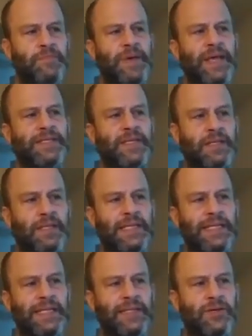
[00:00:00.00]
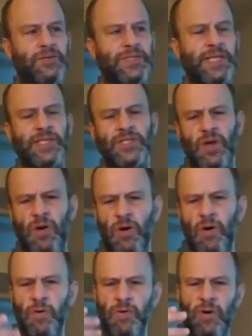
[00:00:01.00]
basically, those things
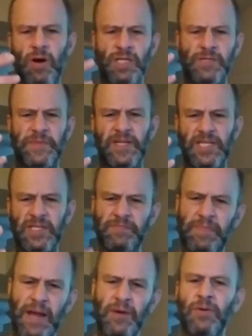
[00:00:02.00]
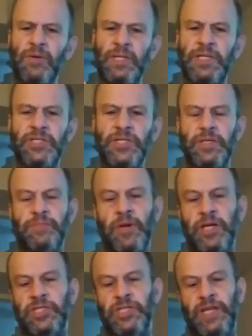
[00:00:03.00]
all caused me to spiral into
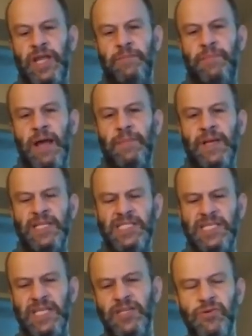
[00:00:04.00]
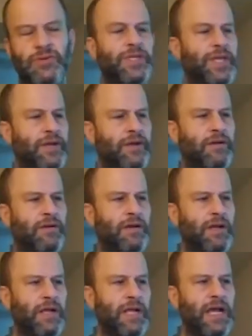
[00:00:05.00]
depression. And by my senior year,
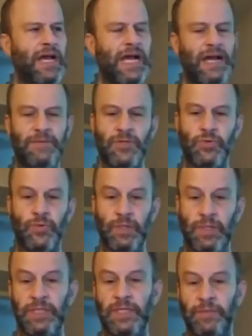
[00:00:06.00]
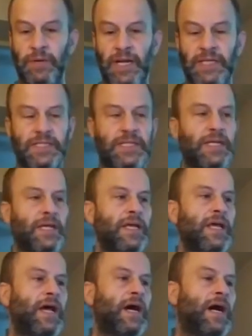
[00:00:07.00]
I was really depressed.
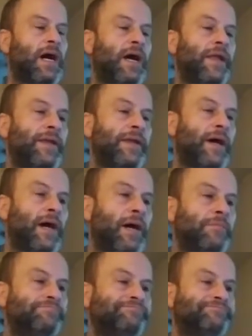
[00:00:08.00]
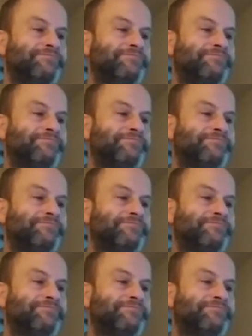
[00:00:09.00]
And um,